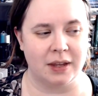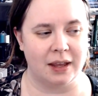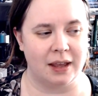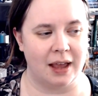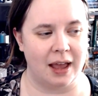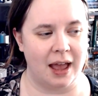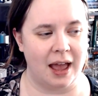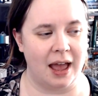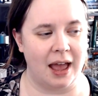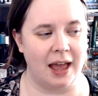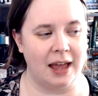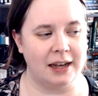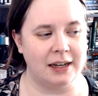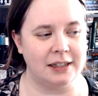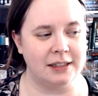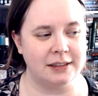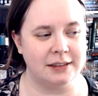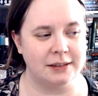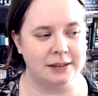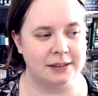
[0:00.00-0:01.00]

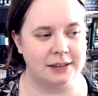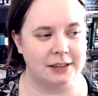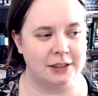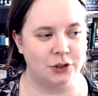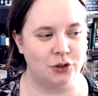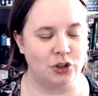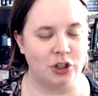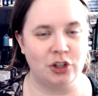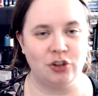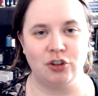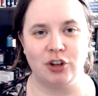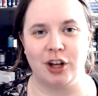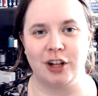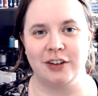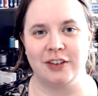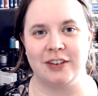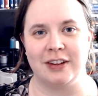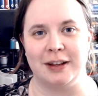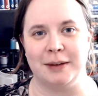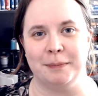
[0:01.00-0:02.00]
and she
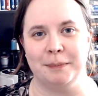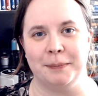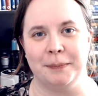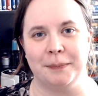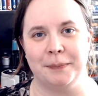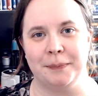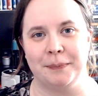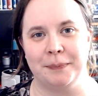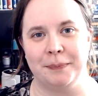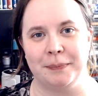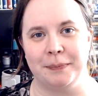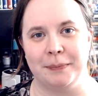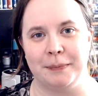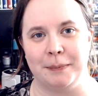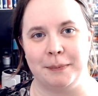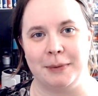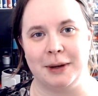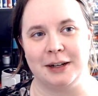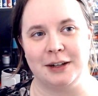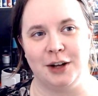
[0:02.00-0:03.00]
shots him,
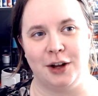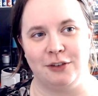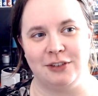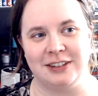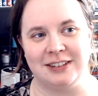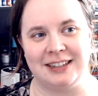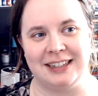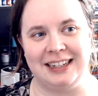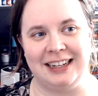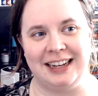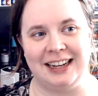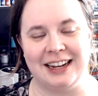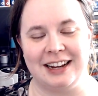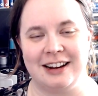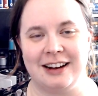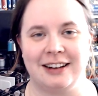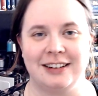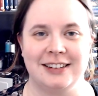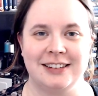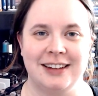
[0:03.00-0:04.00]
but obviously he
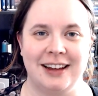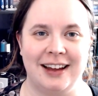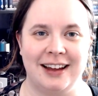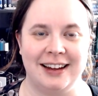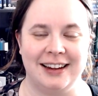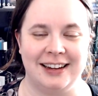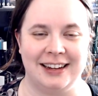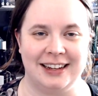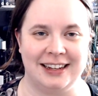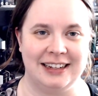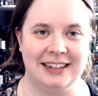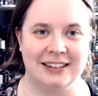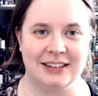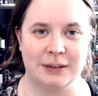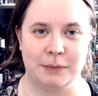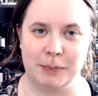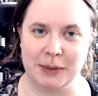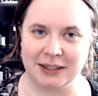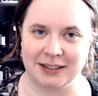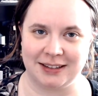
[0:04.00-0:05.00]
can't die, he's
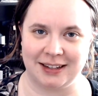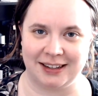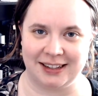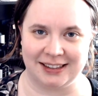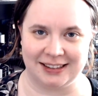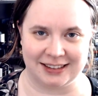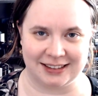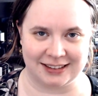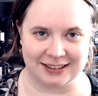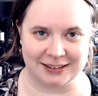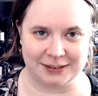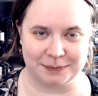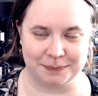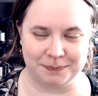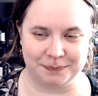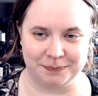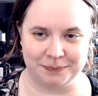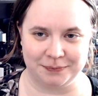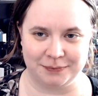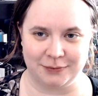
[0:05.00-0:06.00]
the Pestilence,
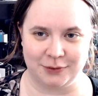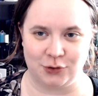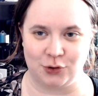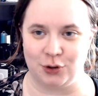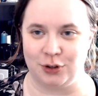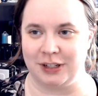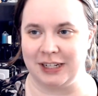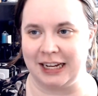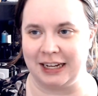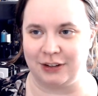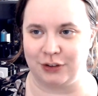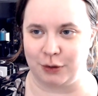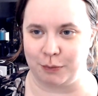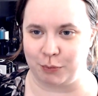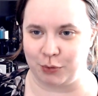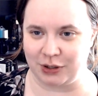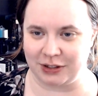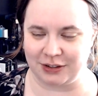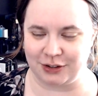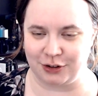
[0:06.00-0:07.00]
so he takes her
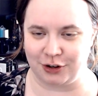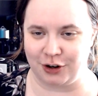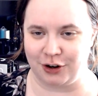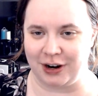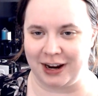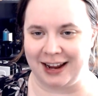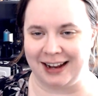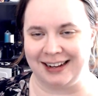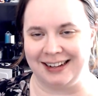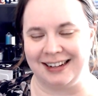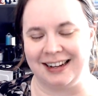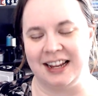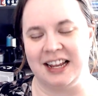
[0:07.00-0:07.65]
prisoner. And